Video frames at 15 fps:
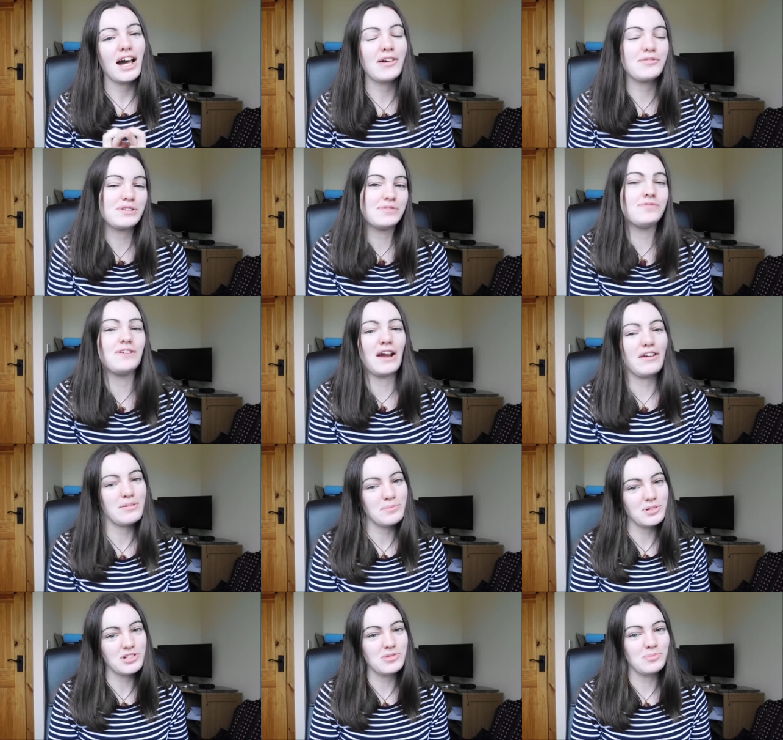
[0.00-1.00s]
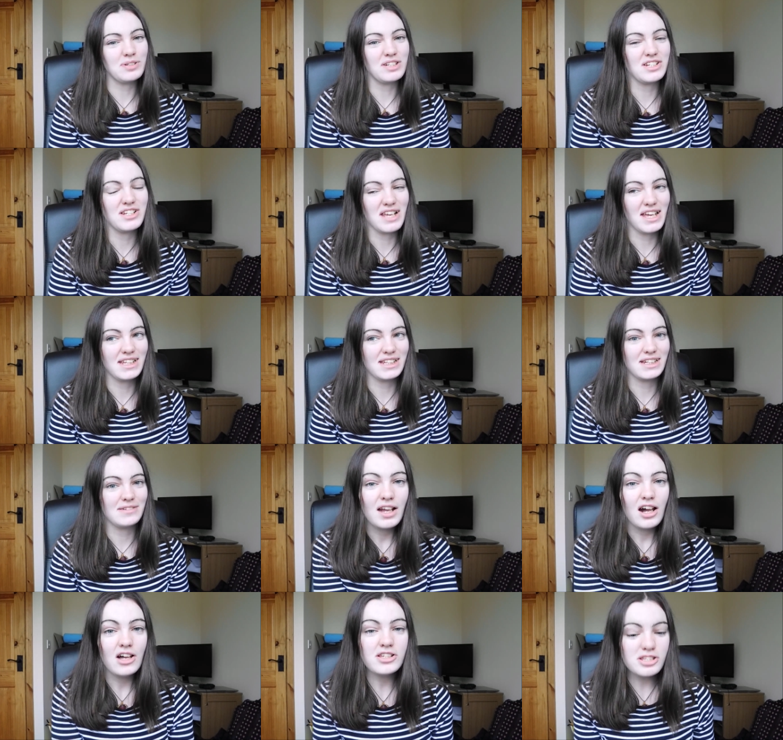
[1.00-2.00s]
I would very much appreciate it.
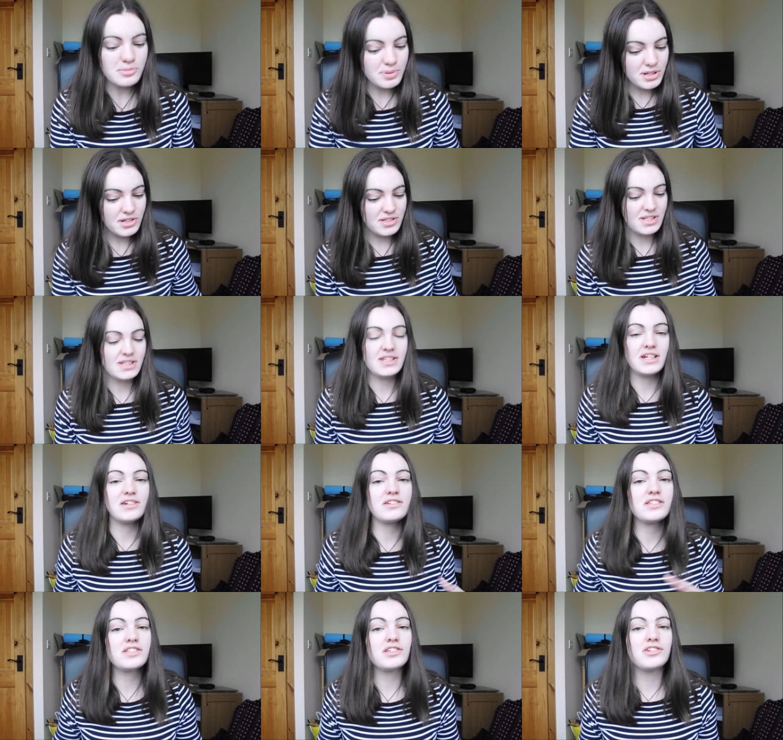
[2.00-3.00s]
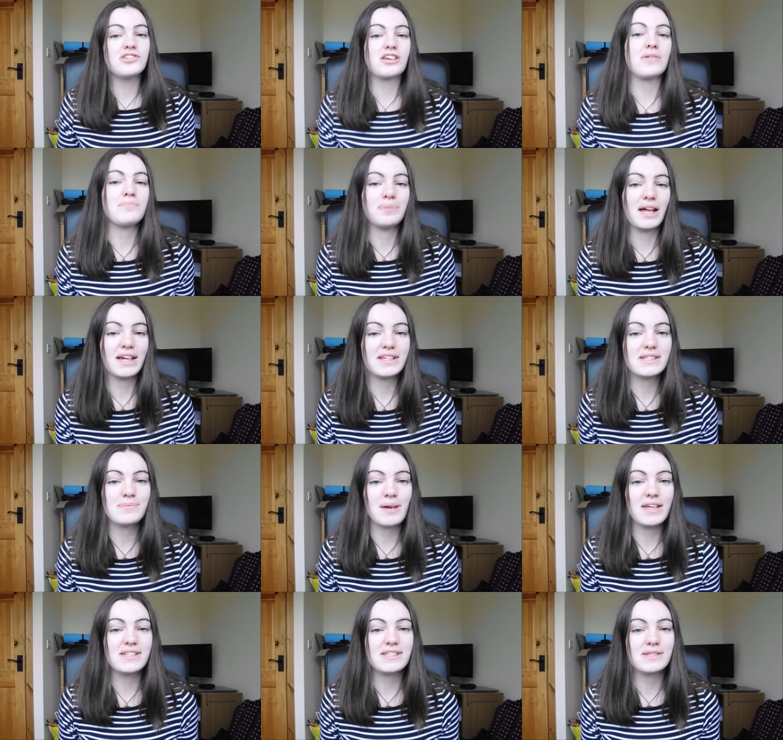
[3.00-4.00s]
Also because this year is such a blank
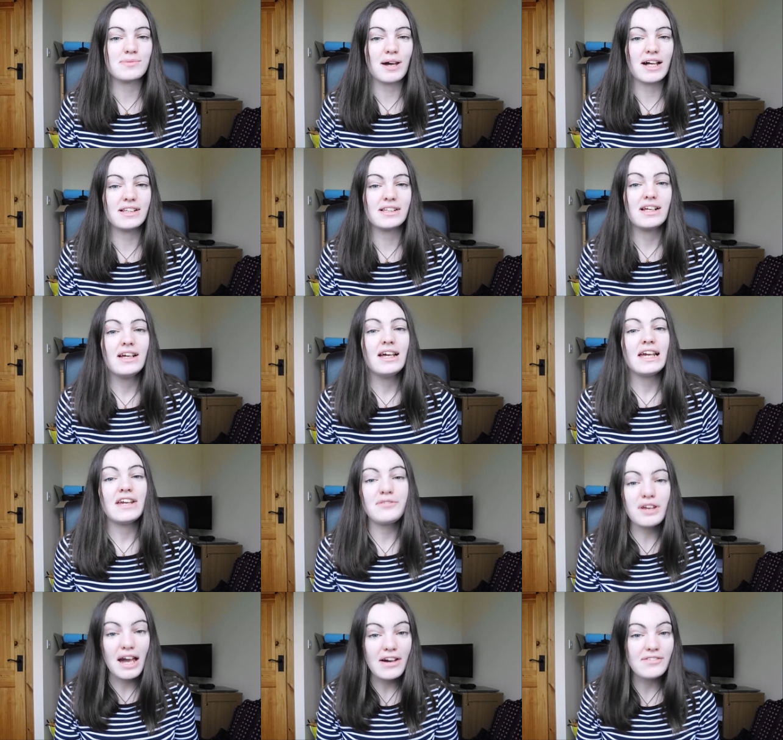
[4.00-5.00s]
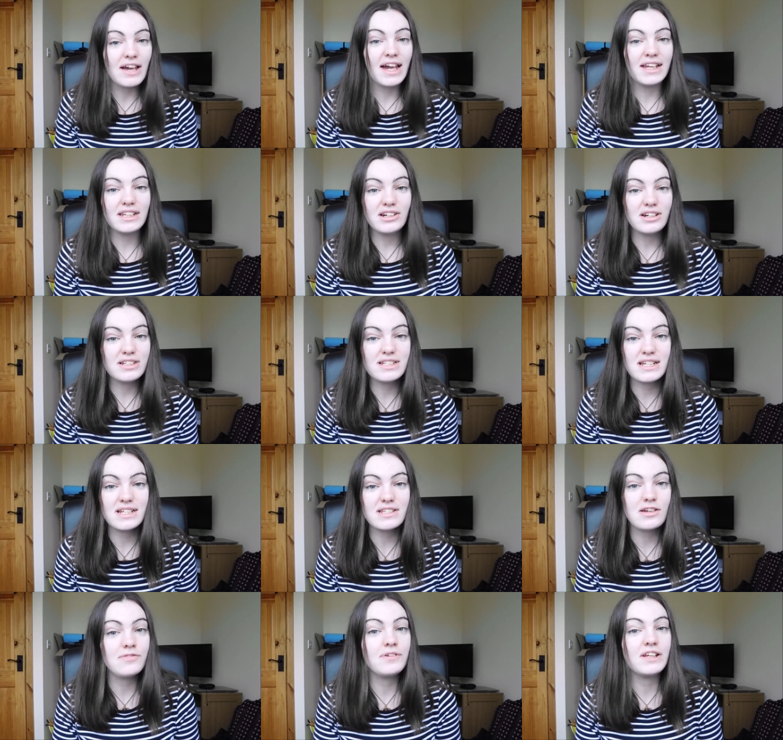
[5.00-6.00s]
space as well if you have any
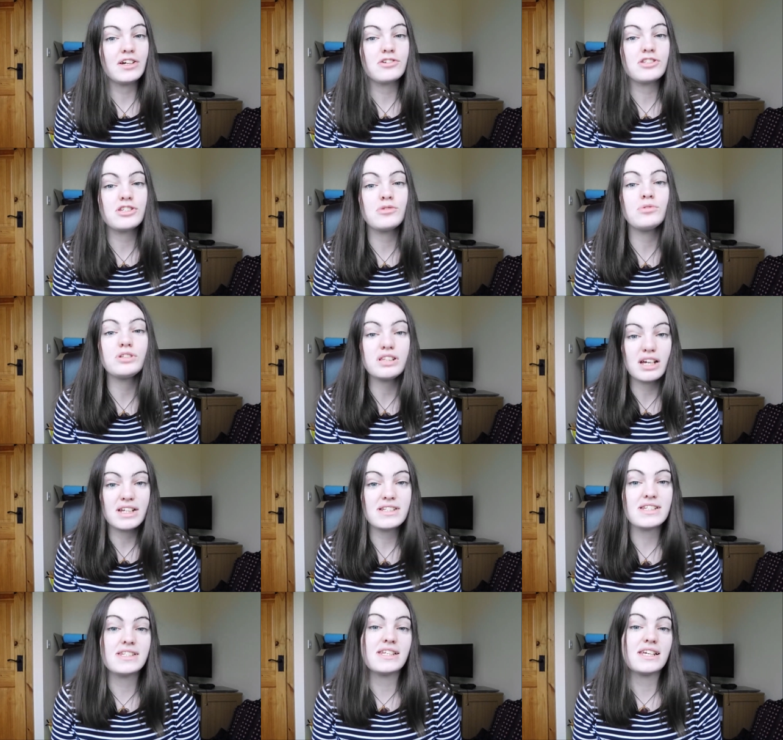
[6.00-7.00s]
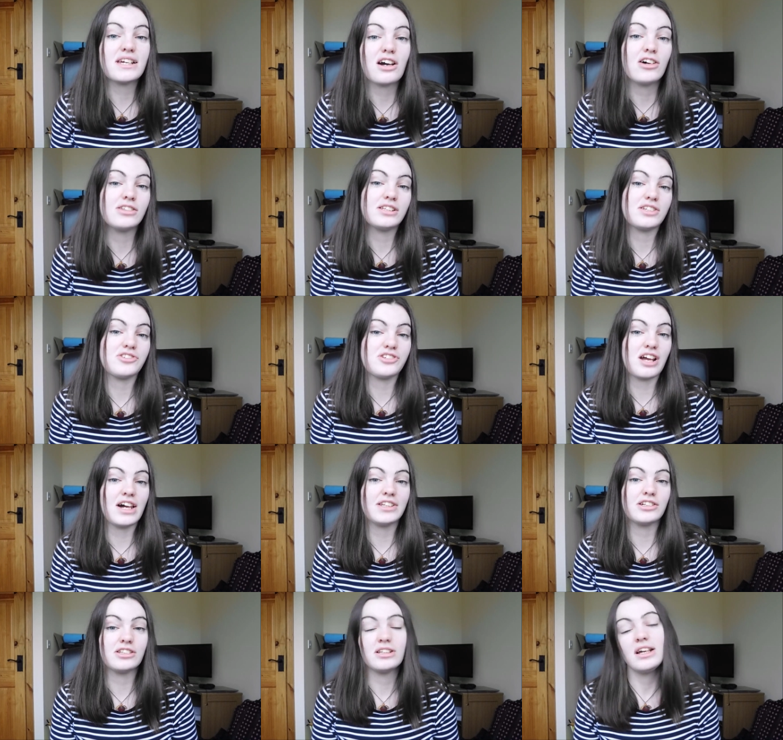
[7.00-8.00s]
ideas on videos you would like to see on this
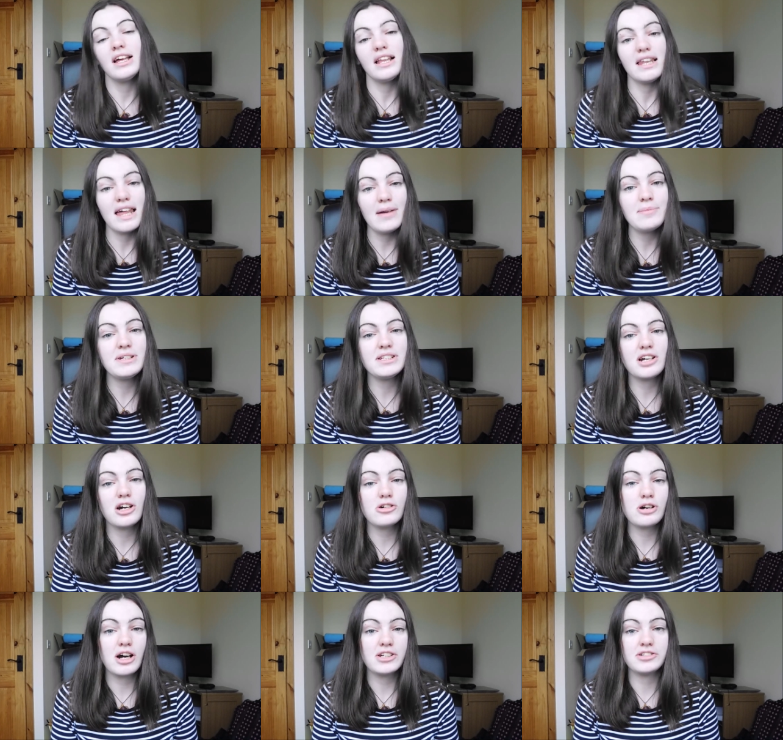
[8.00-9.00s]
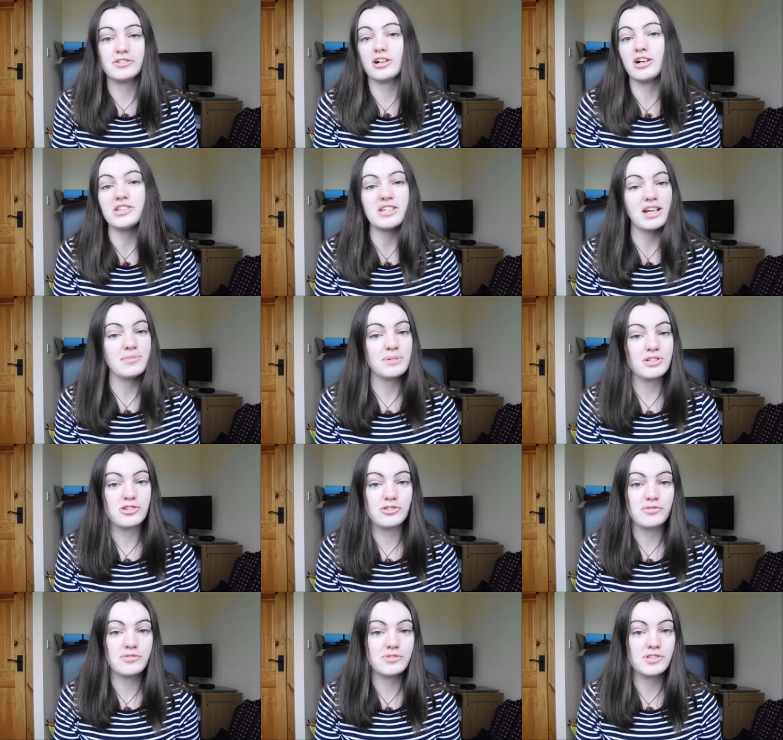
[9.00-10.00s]
channel let me know either contact me
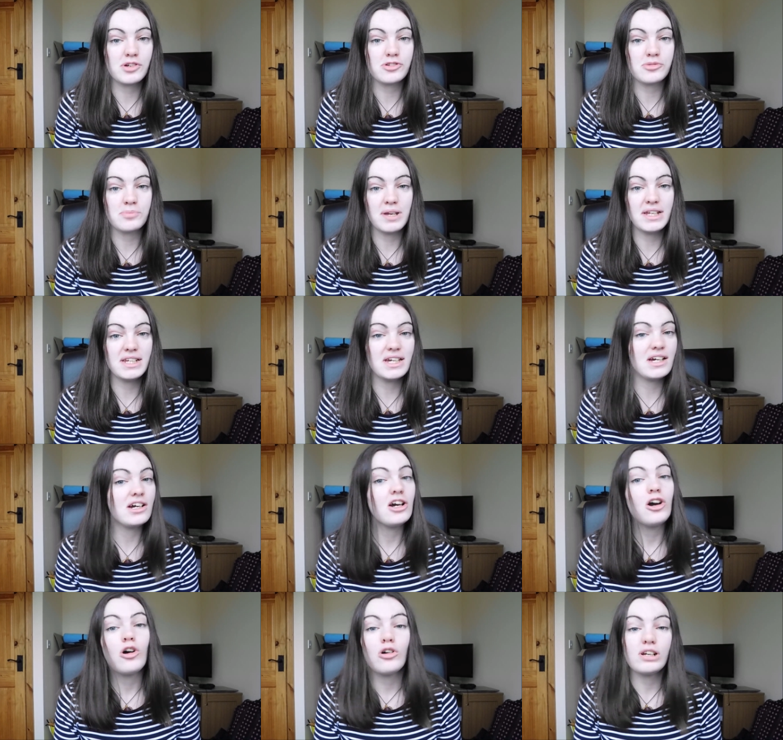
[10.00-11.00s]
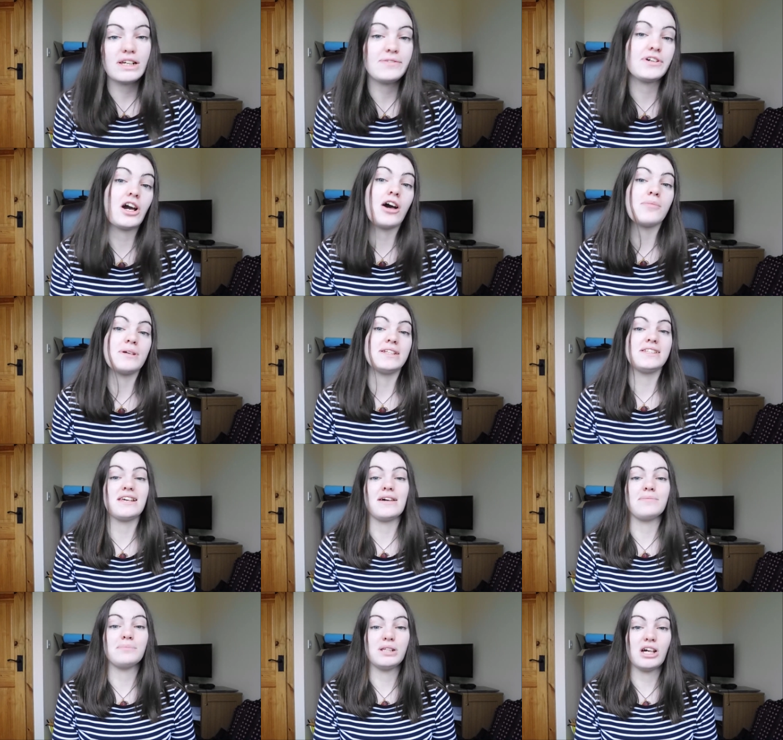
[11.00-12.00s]
through social media or leave a comment
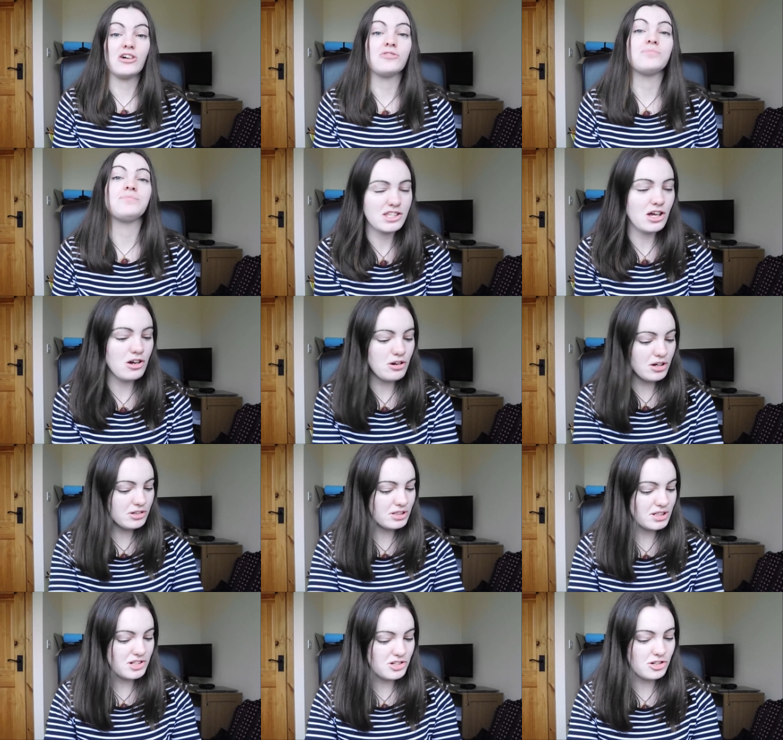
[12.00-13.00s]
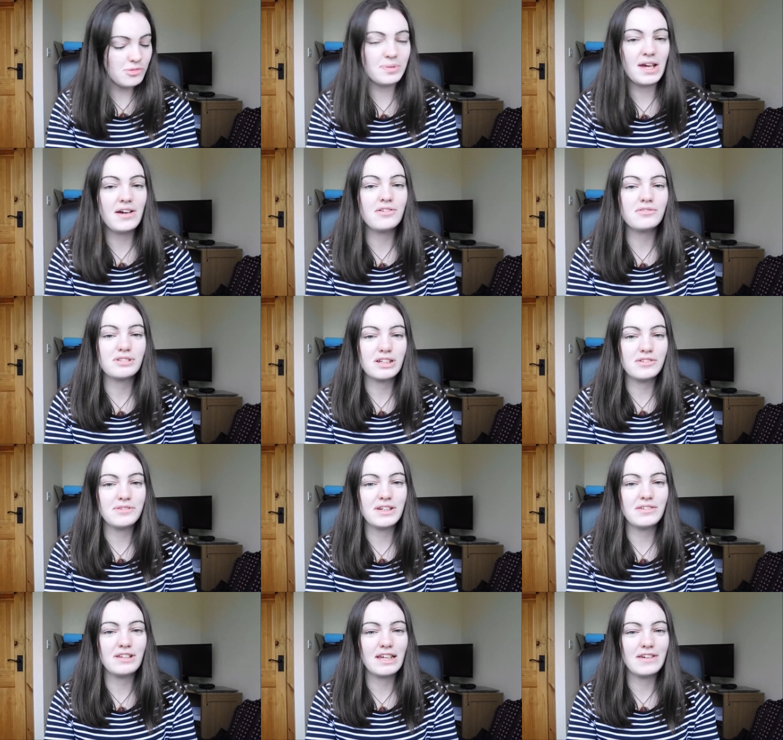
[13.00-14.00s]
down below. So I'm going to shut up now, love
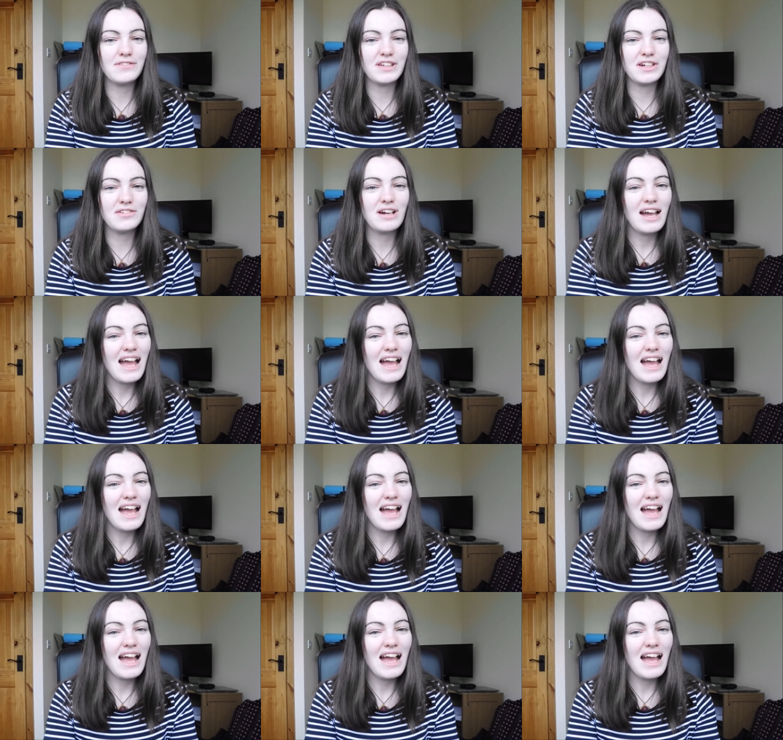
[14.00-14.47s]
you and leave you